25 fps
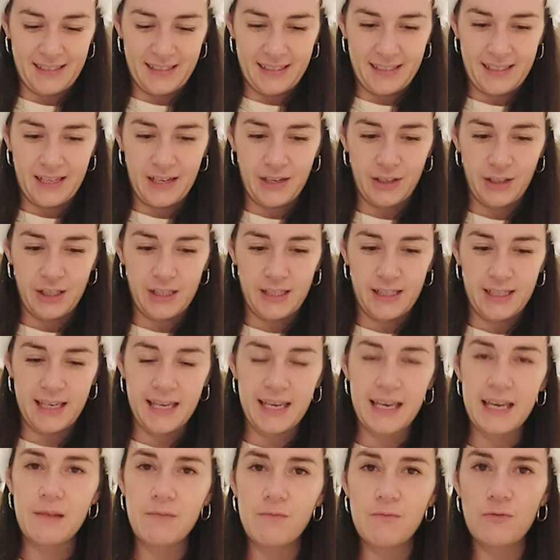So just
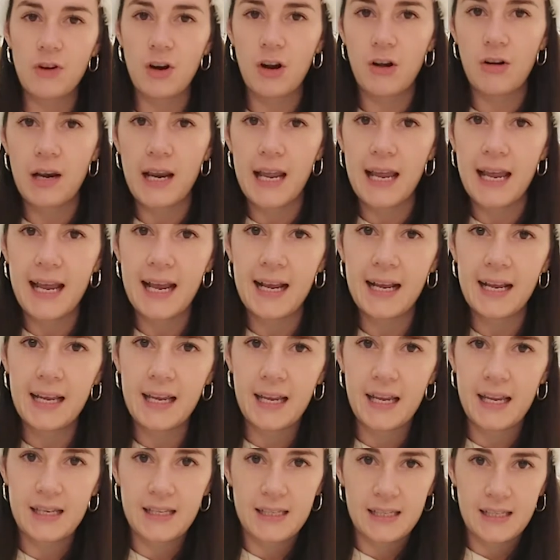keep rolling
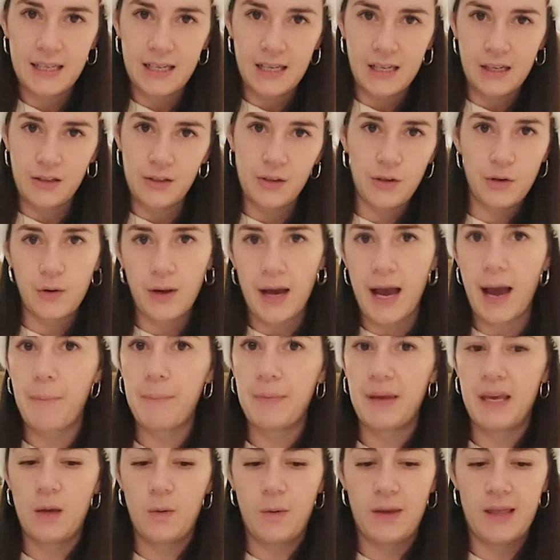until you're
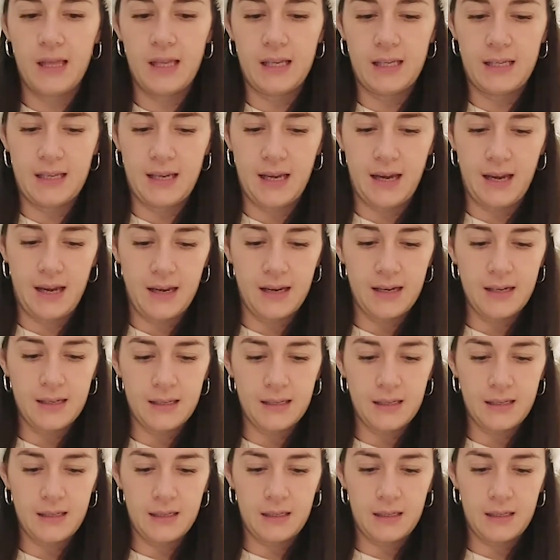happy with the size.